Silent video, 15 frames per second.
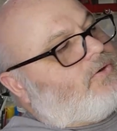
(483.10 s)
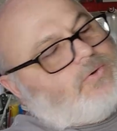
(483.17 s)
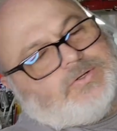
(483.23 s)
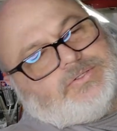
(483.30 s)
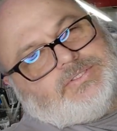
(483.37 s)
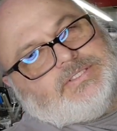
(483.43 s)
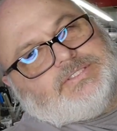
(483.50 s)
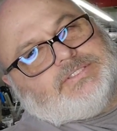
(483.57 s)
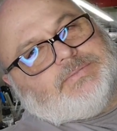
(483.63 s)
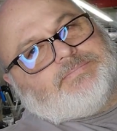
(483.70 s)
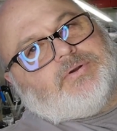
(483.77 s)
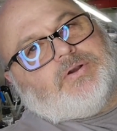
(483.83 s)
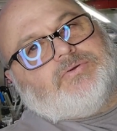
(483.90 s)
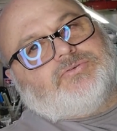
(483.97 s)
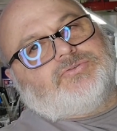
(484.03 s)
Of course, this is the
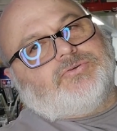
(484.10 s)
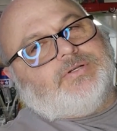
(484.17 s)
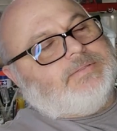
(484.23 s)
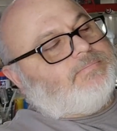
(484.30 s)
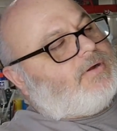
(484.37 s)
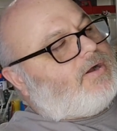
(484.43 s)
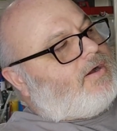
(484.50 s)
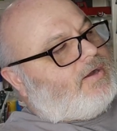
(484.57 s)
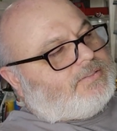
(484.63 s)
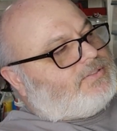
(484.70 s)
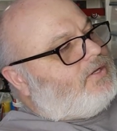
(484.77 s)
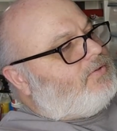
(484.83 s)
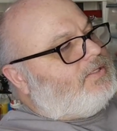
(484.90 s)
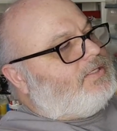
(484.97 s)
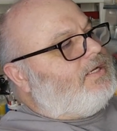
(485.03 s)
Pro Street box.
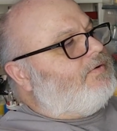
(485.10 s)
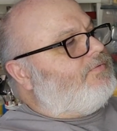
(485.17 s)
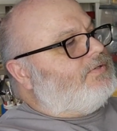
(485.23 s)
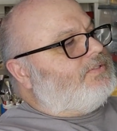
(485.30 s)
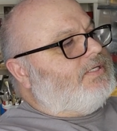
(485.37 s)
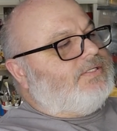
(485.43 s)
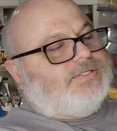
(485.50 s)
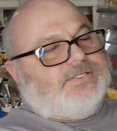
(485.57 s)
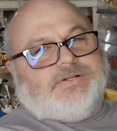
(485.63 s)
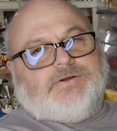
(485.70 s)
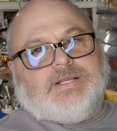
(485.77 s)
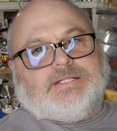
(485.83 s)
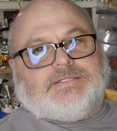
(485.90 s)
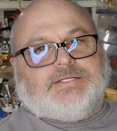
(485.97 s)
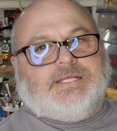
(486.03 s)
The only difference is you
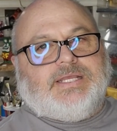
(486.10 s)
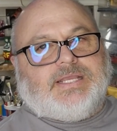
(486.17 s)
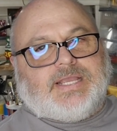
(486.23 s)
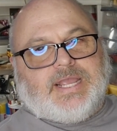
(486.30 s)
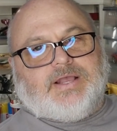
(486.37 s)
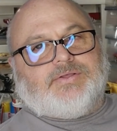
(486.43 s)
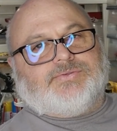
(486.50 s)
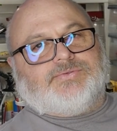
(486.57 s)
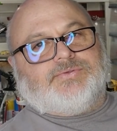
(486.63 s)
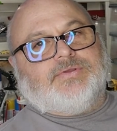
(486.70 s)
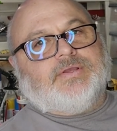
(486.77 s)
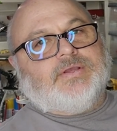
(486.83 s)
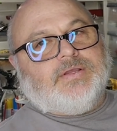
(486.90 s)
don't get the decals